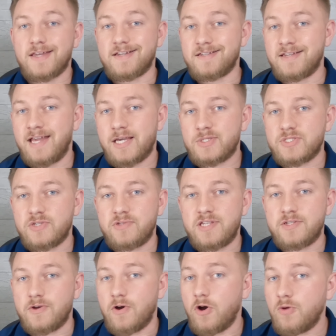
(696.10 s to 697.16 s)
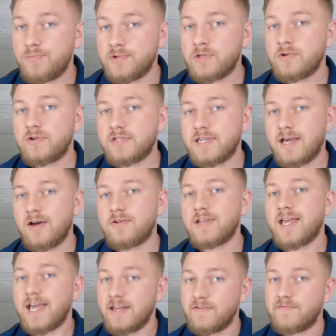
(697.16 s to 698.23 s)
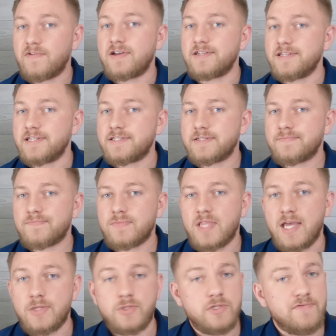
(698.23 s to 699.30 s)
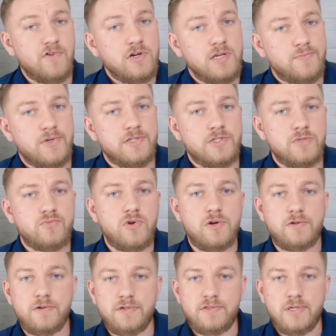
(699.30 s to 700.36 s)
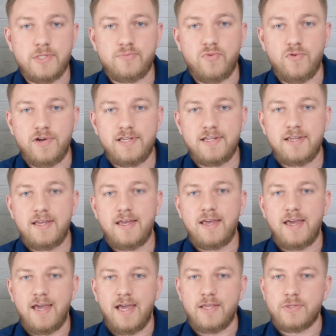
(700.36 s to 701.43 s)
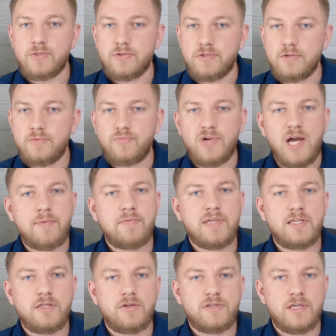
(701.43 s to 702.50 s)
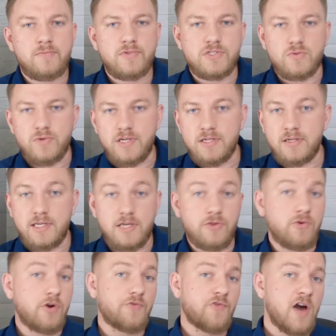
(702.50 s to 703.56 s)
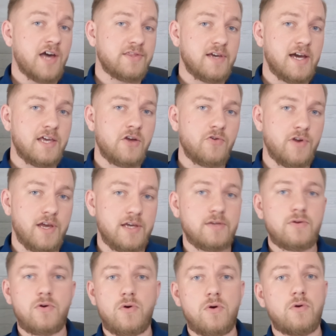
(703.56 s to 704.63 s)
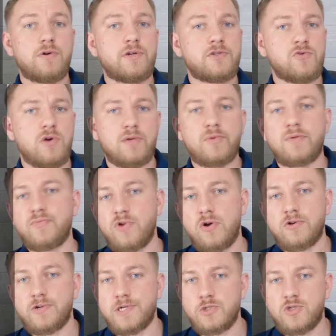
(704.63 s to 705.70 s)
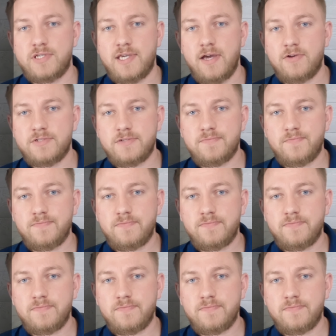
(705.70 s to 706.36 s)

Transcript: Next, you need to open your account and fund it. And so you've already picked your broker at this point, and so you're probably looking between either a Roth IRA or a normal brokerage account.